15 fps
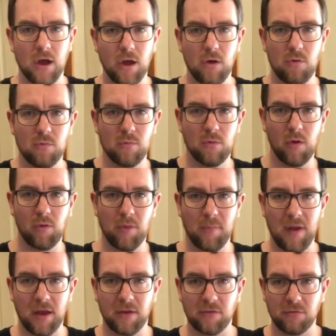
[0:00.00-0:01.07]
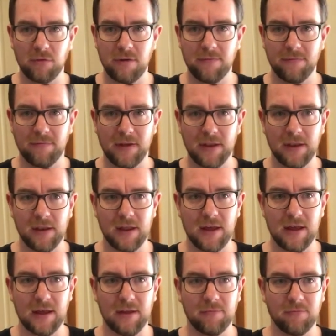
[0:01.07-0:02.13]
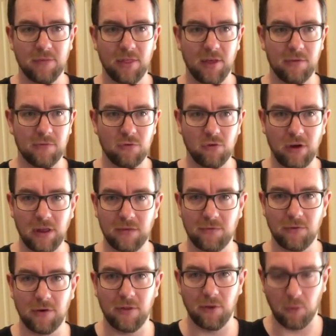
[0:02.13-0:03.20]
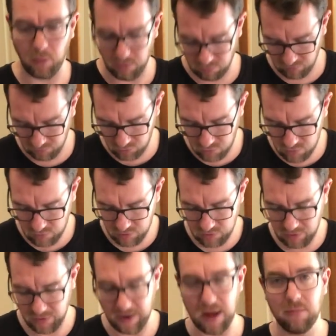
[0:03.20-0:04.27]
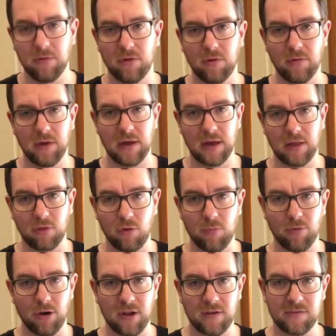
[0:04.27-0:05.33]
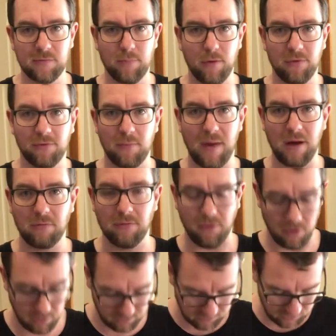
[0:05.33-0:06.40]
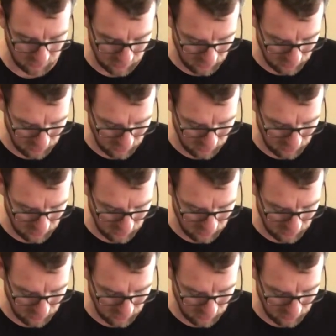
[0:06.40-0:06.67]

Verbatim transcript: Hi all, welcome to Parker's Reef and uh, thanks for joining us for another quick review. Today we're doing uh, two products, both from Aquaforest.